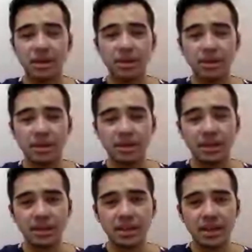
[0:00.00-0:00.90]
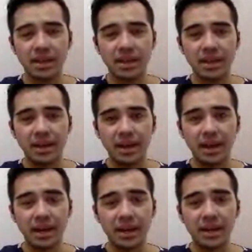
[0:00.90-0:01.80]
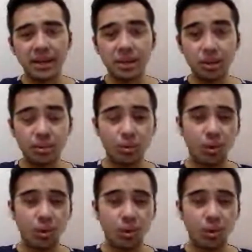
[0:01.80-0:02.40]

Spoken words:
don't want you to think that